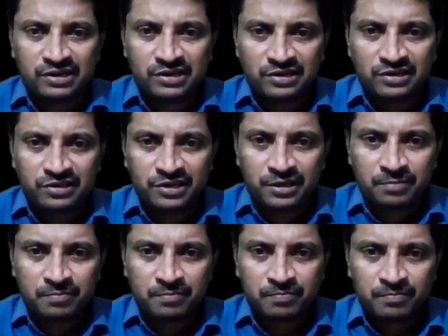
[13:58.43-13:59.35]
E.
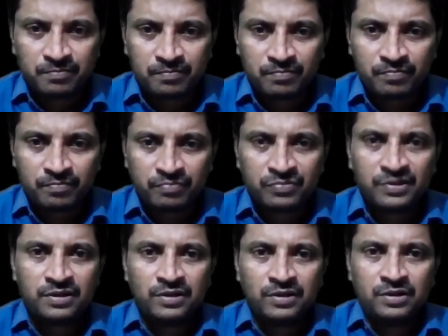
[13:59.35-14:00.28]

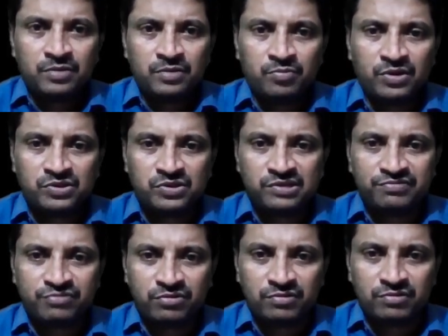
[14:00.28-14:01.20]
By using
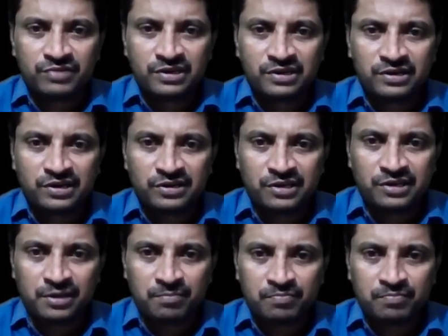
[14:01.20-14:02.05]
4 we can get A.